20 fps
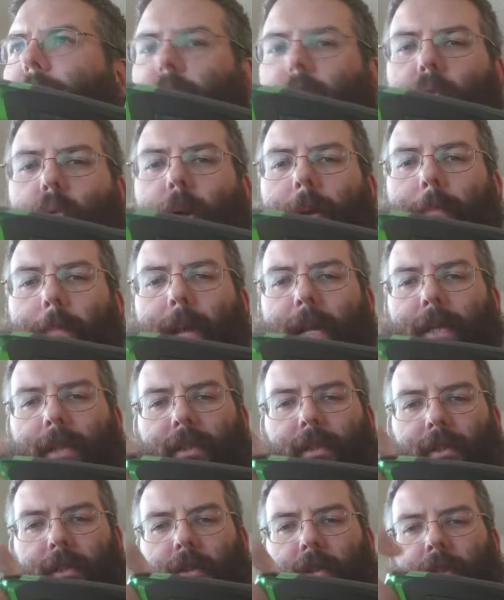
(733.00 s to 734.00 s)
for quick
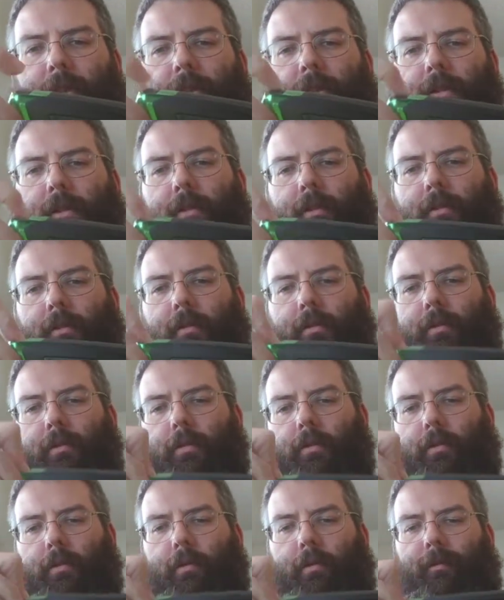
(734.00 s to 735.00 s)
maintenance. So
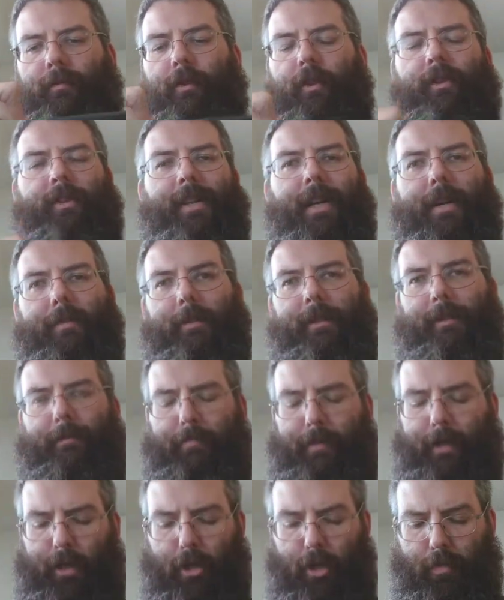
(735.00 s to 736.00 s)
first time this has
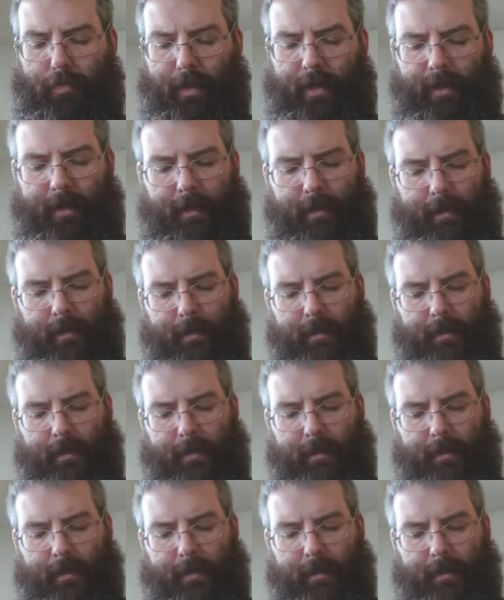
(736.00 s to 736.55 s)
been opened.